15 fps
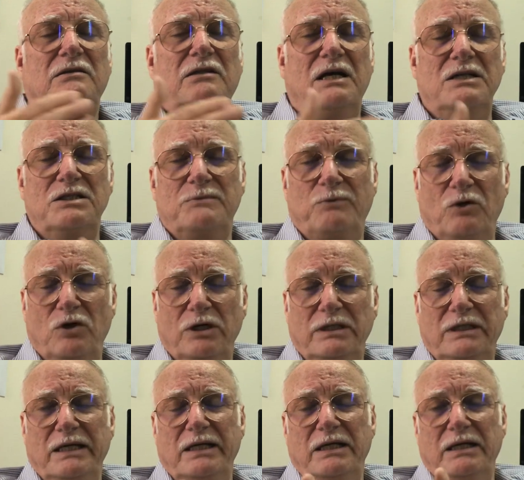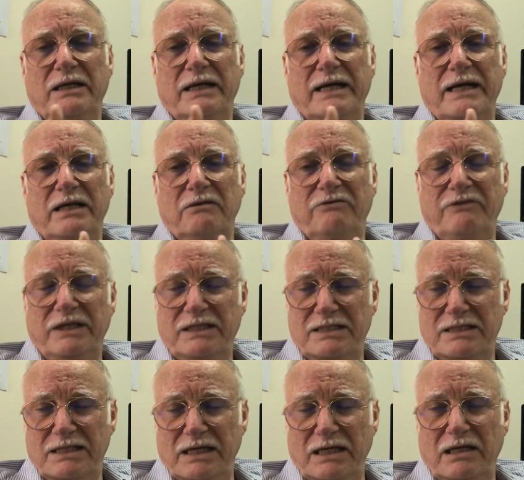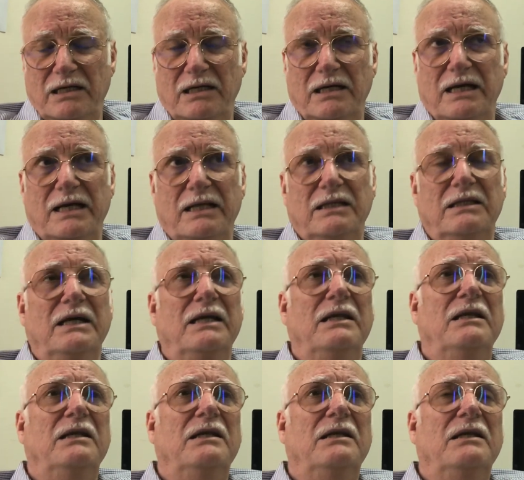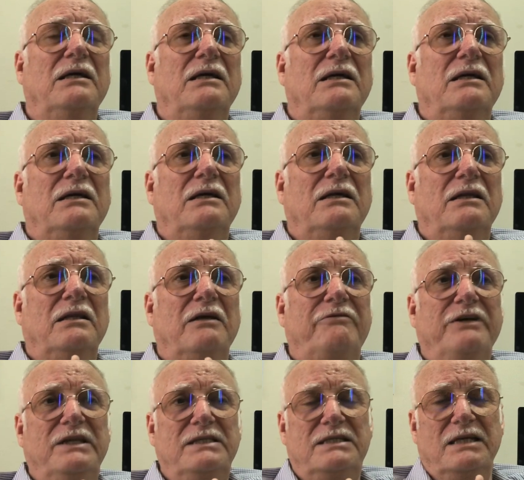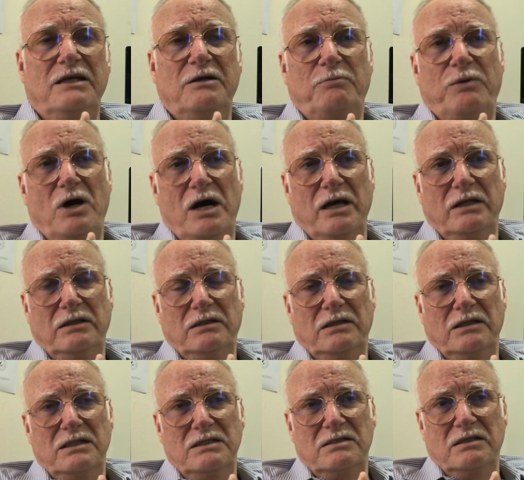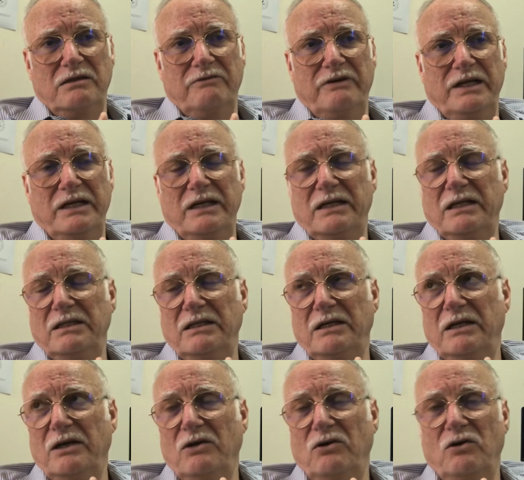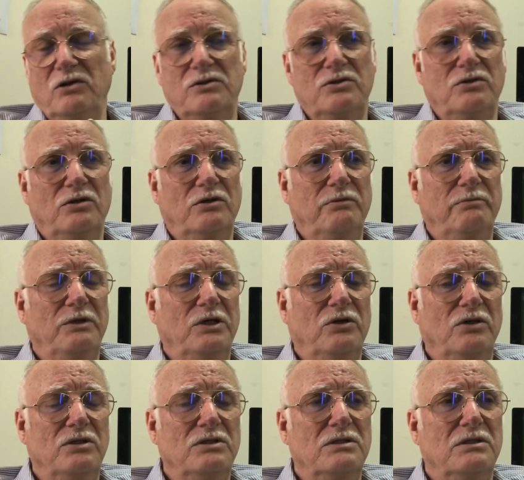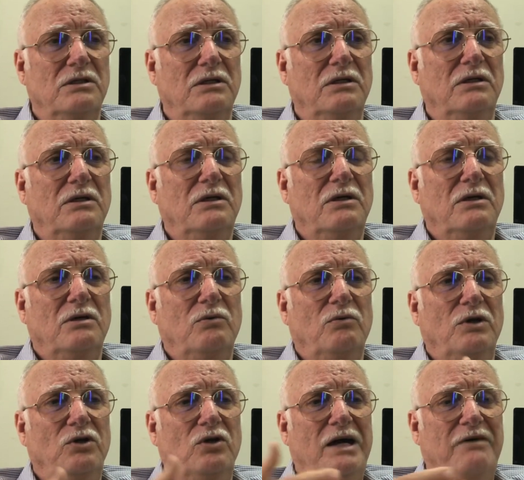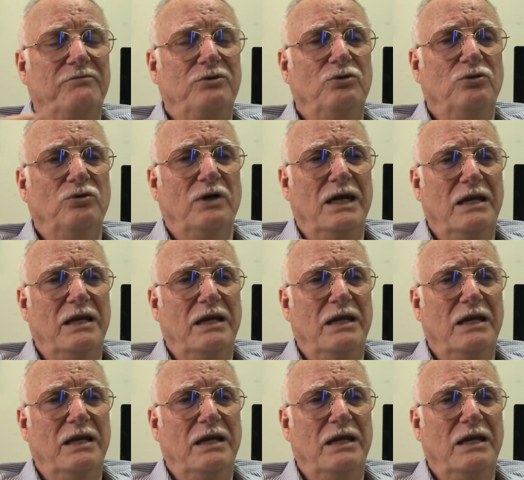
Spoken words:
transporting, and fixing, and then the fixing part is very critical also, because when you have two